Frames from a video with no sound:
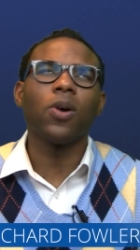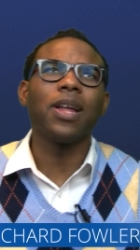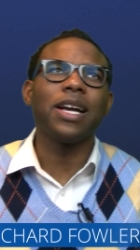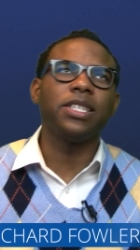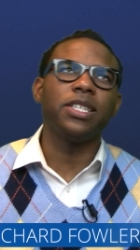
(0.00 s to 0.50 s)

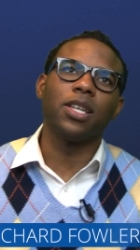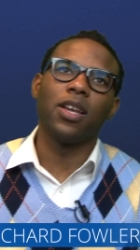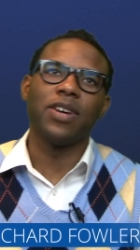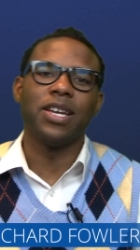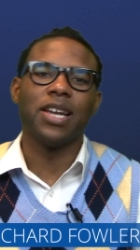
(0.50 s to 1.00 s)
whole idea
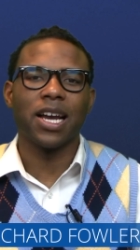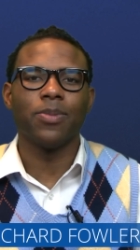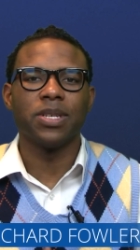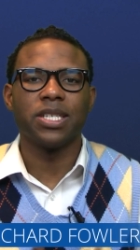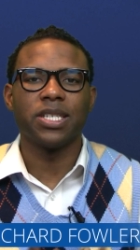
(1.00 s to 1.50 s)
of
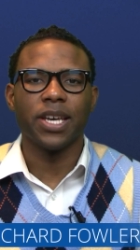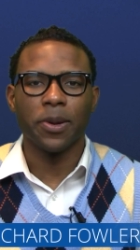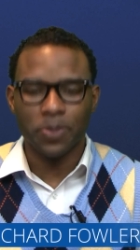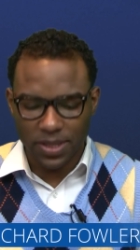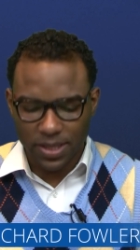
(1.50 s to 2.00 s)
anonymous
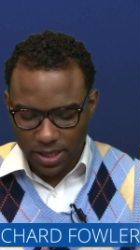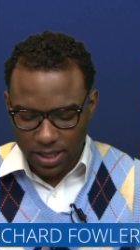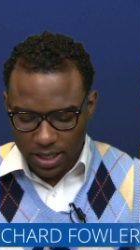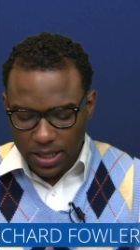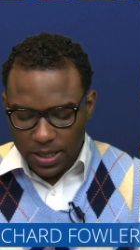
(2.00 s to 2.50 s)
tips.
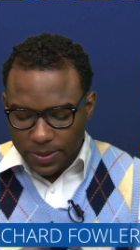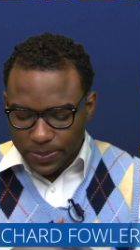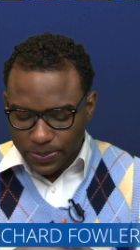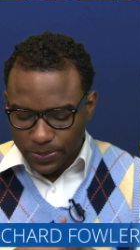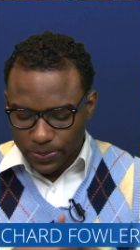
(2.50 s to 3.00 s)

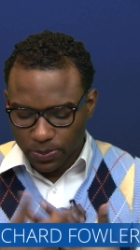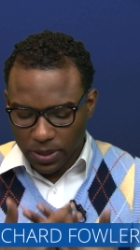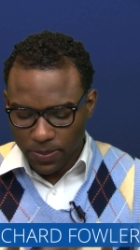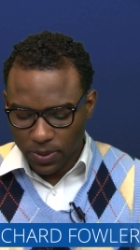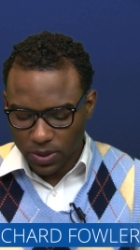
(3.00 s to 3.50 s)

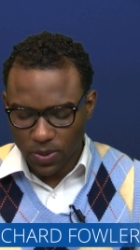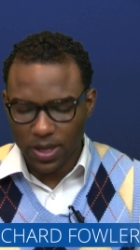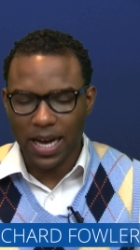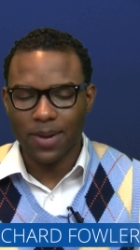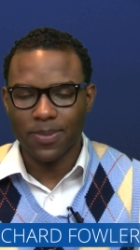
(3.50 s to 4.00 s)
People do
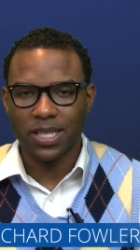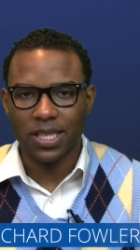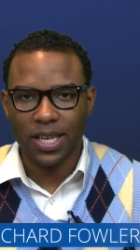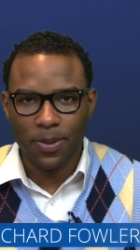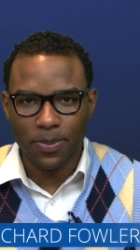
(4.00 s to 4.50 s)
anonymous
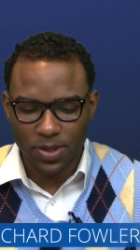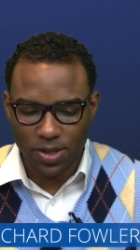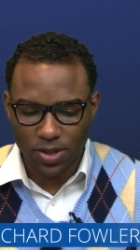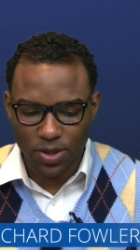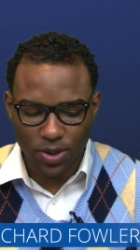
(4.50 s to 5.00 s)

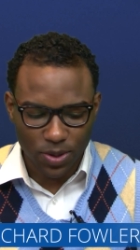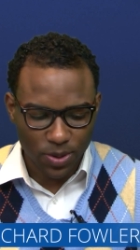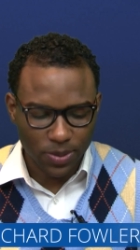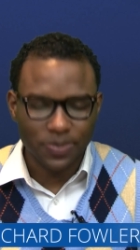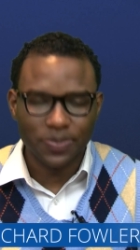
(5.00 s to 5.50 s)
tips
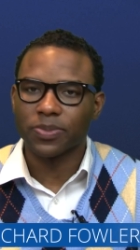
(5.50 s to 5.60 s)
to,